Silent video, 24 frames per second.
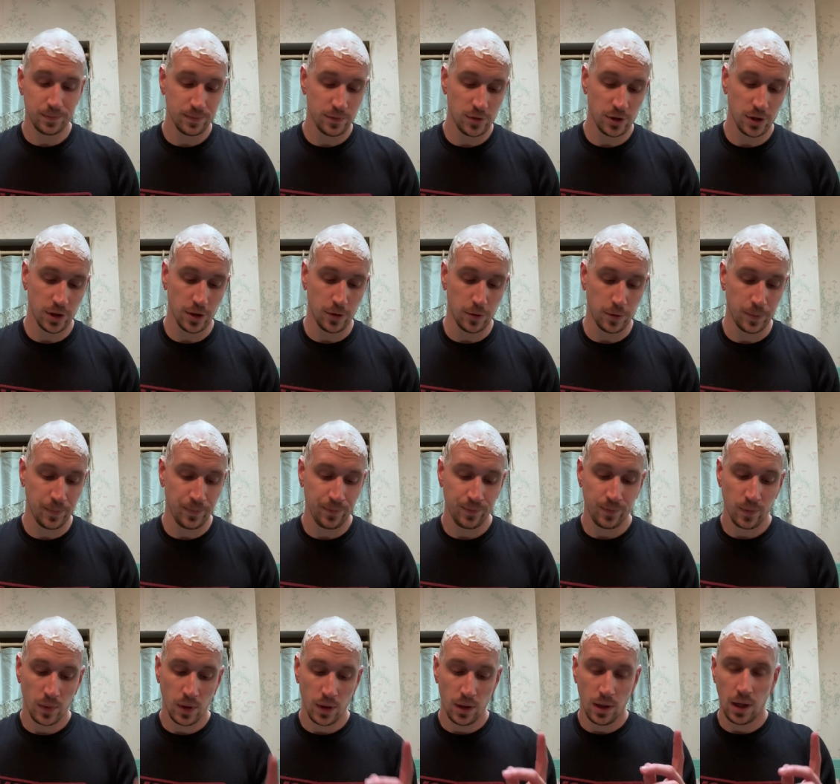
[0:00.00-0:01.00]
So,
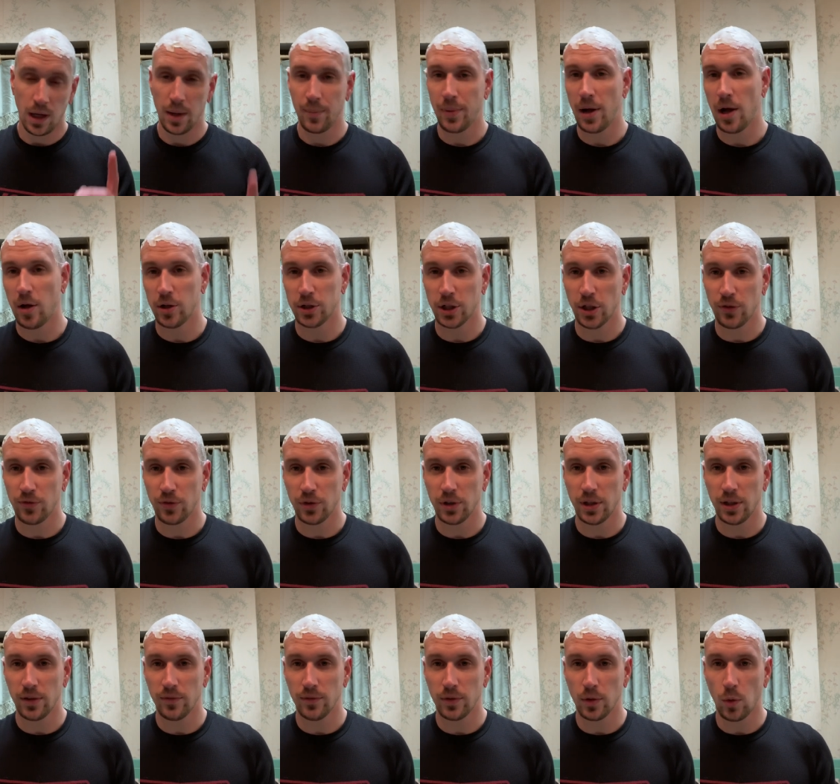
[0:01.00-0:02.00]
I apologize for
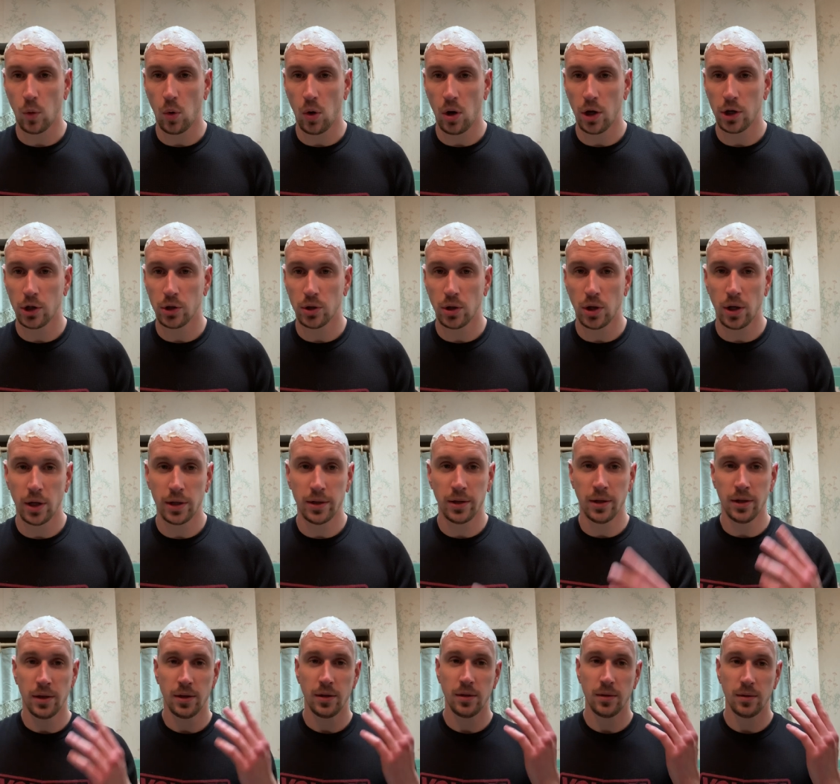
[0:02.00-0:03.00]
leaving the water
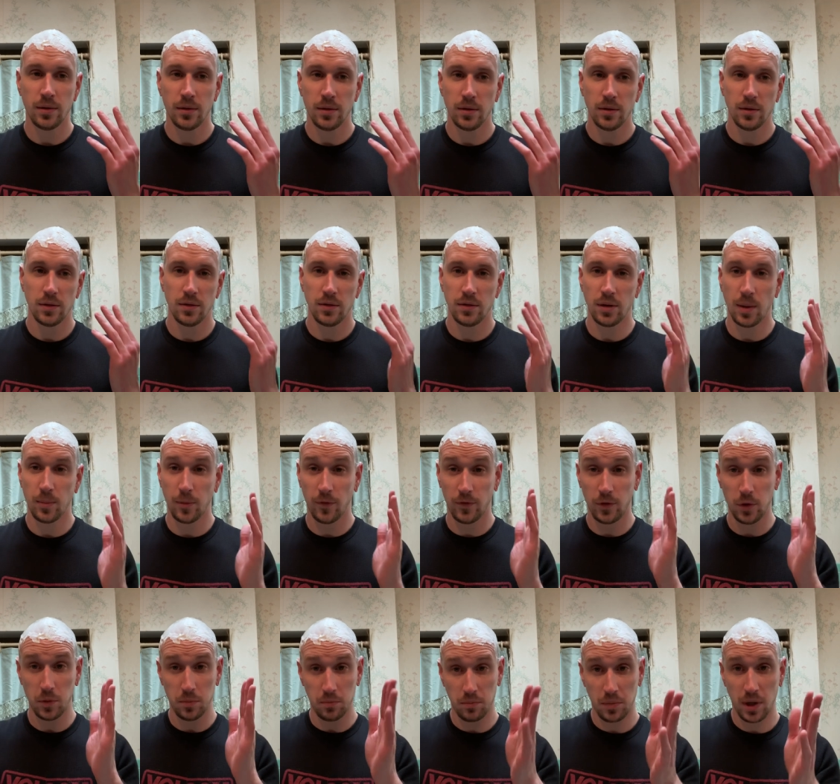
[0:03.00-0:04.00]
on. Some of
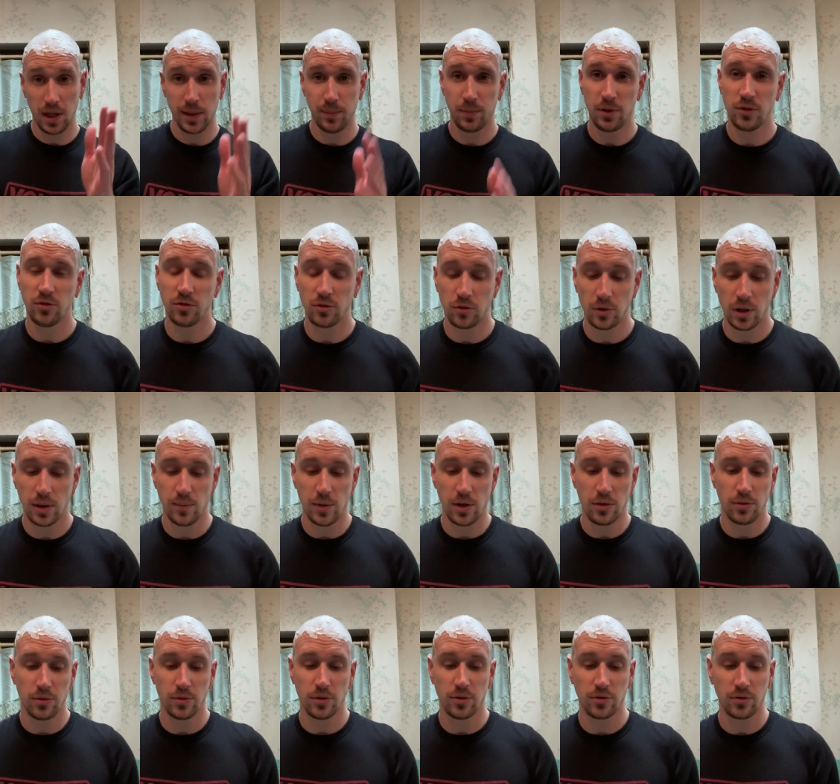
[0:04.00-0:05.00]
you might be screaming
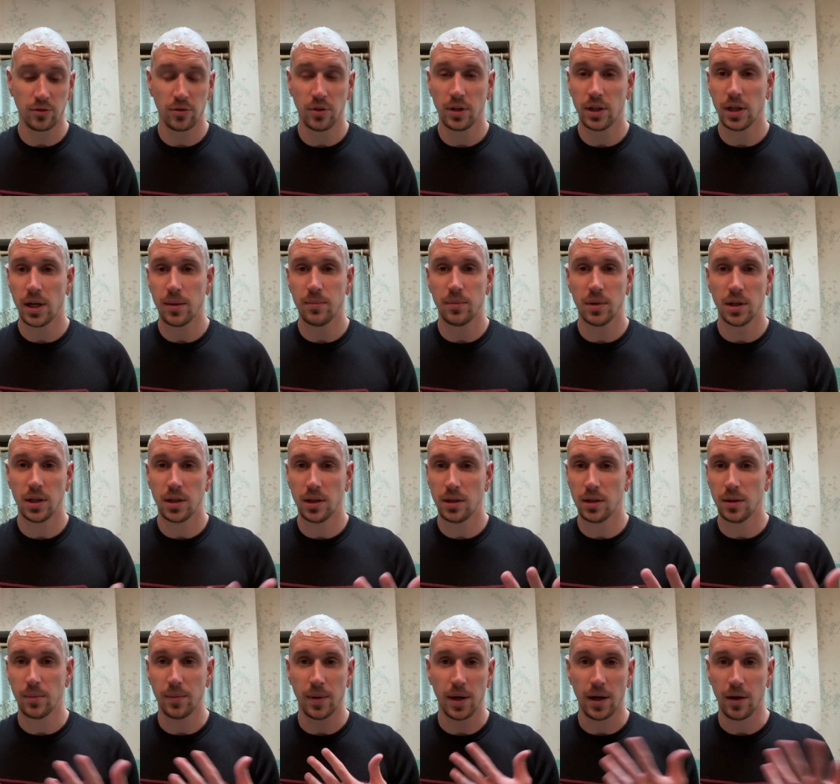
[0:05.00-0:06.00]
through the screen at me
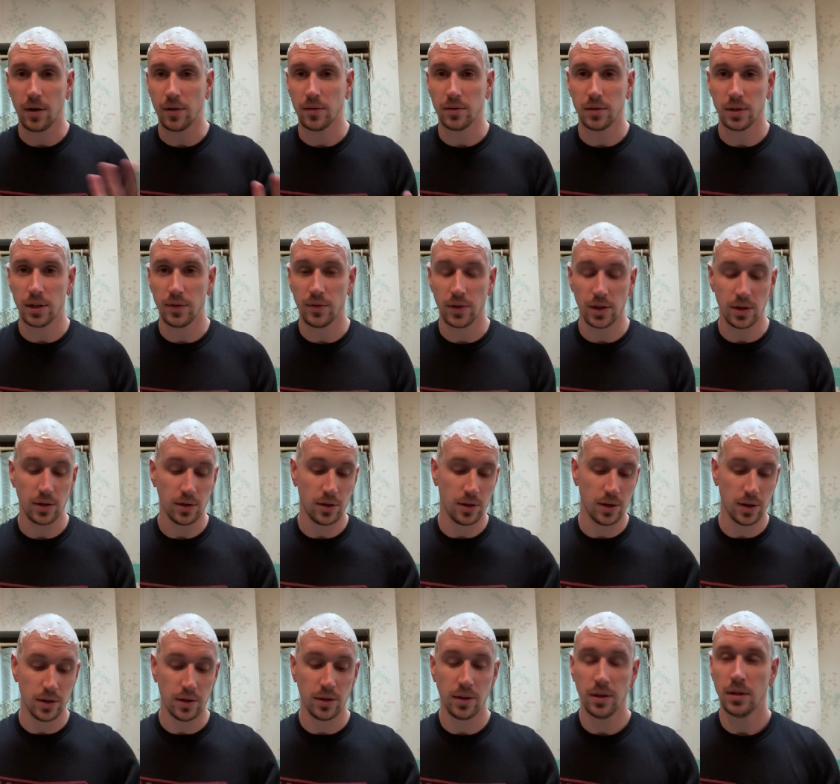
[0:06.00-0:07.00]
about leaving it
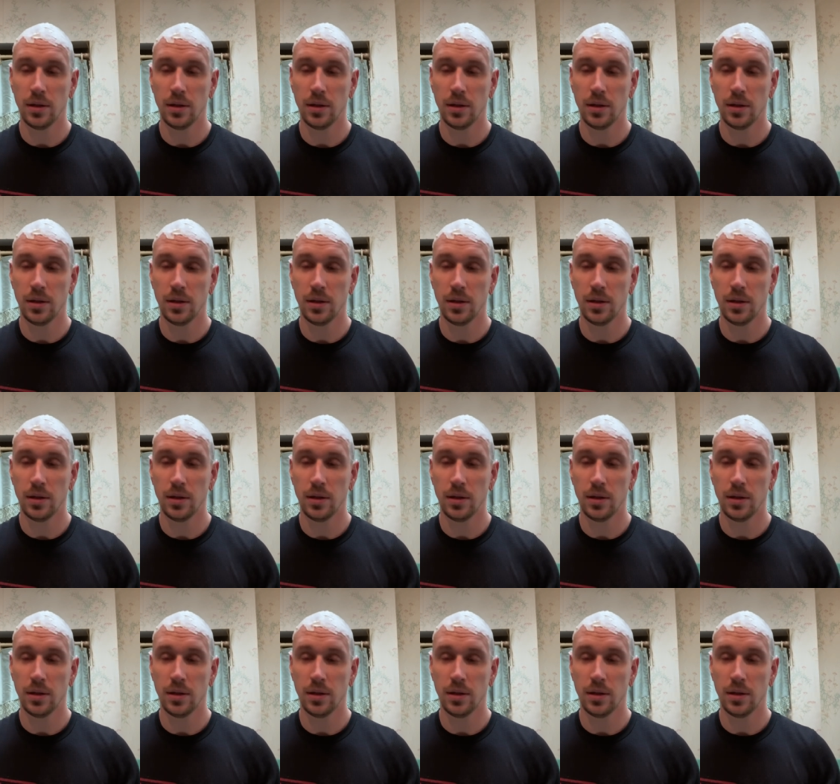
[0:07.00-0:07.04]
on.